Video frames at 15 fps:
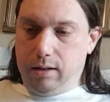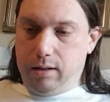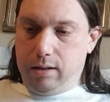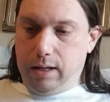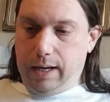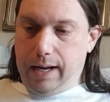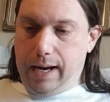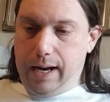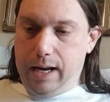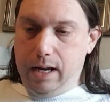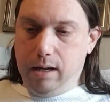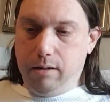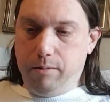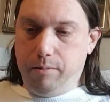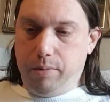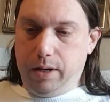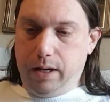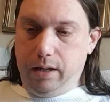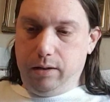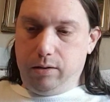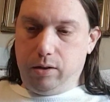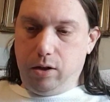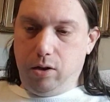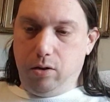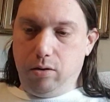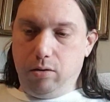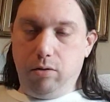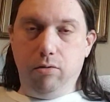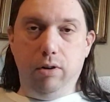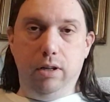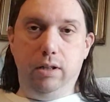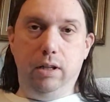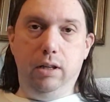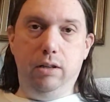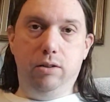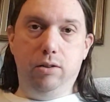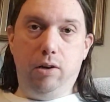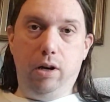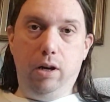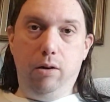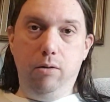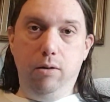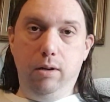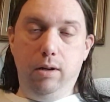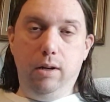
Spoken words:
Delay plays Creasy Silo.